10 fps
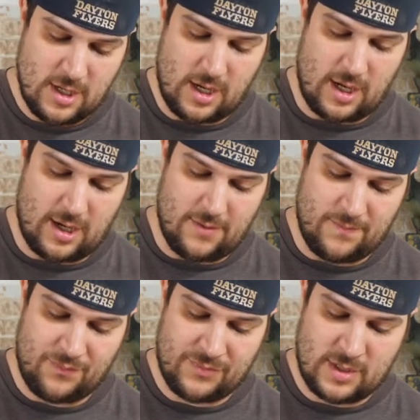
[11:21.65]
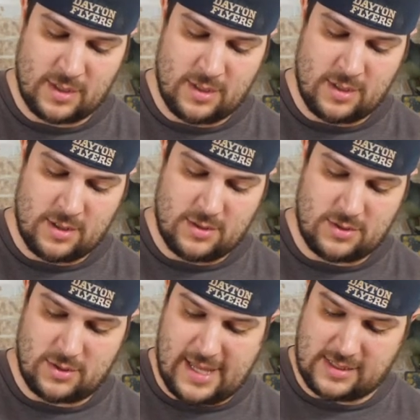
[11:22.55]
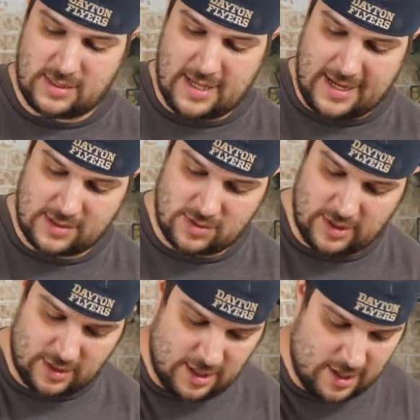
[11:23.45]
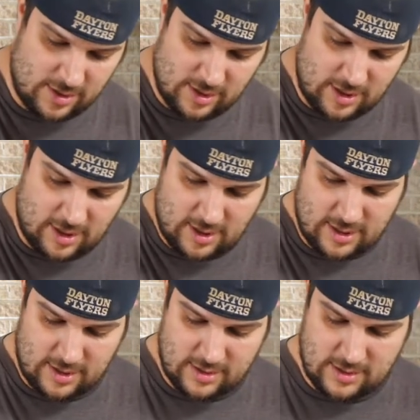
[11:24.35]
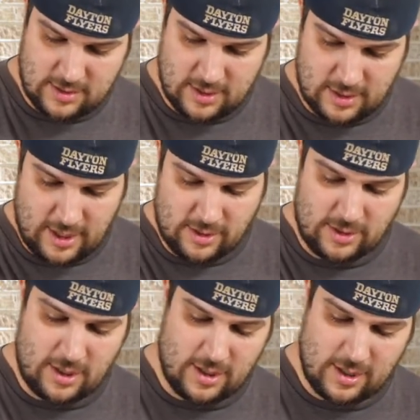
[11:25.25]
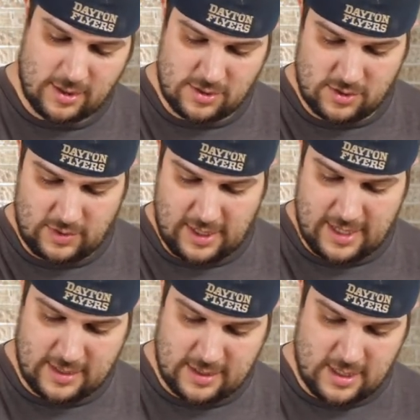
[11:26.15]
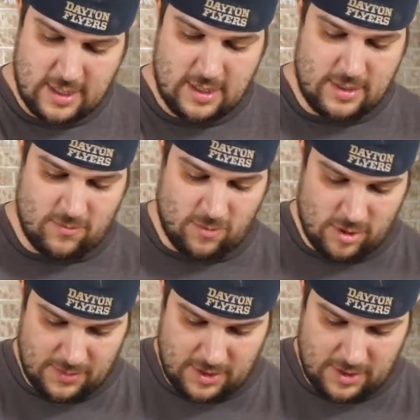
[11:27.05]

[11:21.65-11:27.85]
So that's that. So you get character cards, you get worm